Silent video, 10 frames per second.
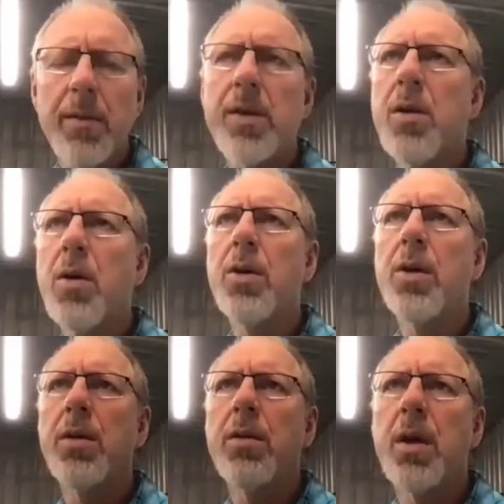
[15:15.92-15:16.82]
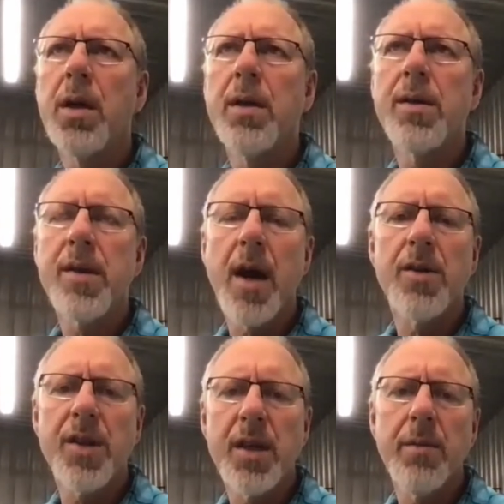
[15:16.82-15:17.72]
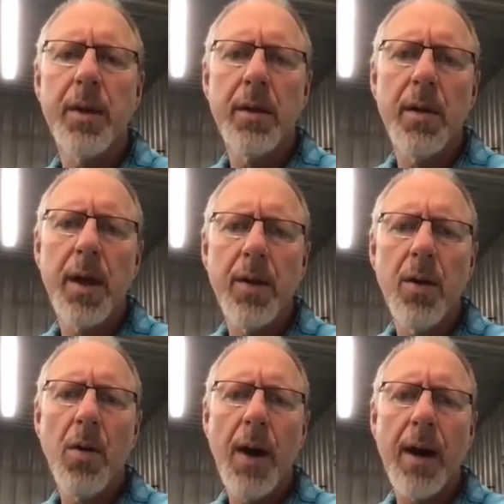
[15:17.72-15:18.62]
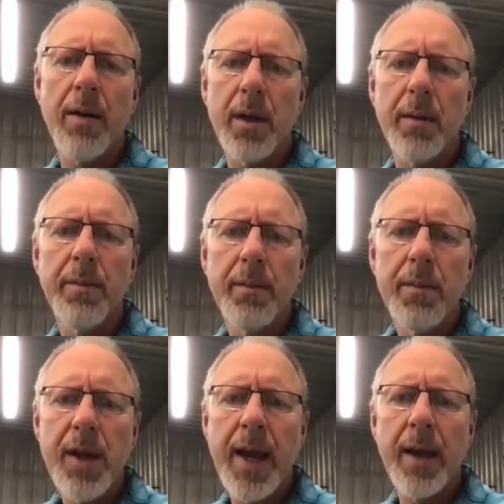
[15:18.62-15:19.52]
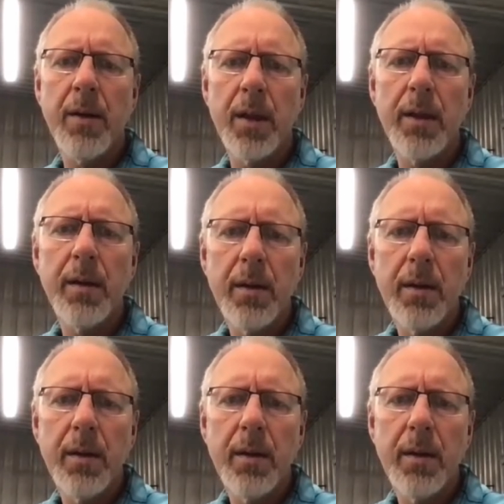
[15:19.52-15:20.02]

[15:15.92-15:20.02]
to know your entire team and know how to handle it.